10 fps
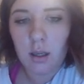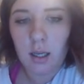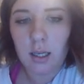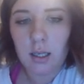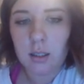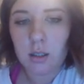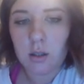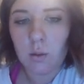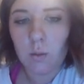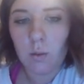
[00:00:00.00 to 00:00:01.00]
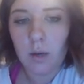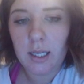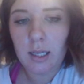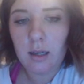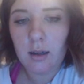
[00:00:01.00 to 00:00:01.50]
And
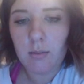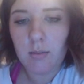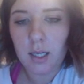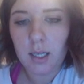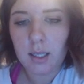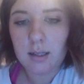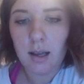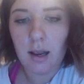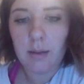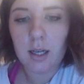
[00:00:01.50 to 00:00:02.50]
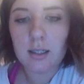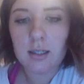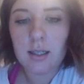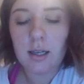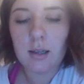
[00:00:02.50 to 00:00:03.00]
20 minutes. I'm not
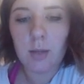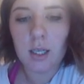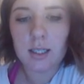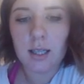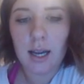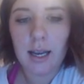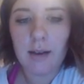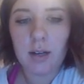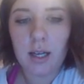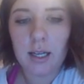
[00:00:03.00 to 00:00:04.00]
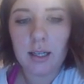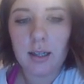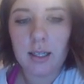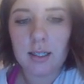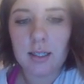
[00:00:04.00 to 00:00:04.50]
done because I haven't
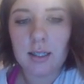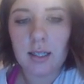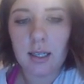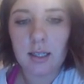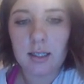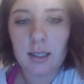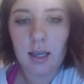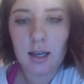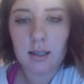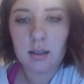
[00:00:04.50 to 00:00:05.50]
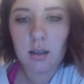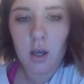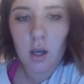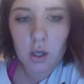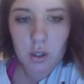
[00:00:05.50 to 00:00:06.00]
added this 6 yet.
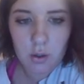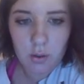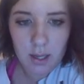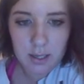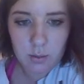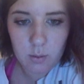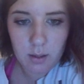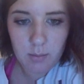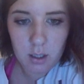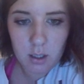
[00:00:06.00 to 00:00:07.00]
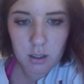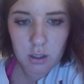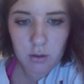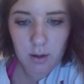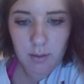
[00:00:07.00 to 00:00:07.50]
So that's what I'm going to
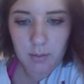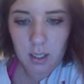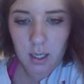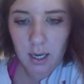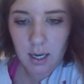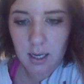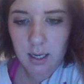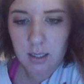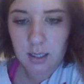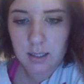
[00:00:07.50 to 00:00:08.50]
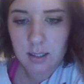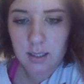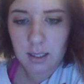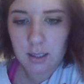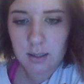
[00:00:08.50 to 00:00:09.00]
do. I'm going to add
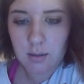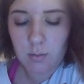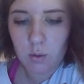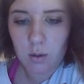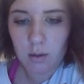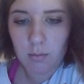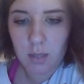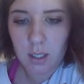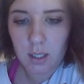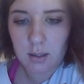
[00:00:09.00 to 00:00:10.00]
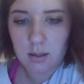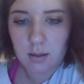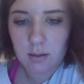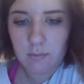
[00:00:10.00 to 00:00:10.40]
6 more minutes.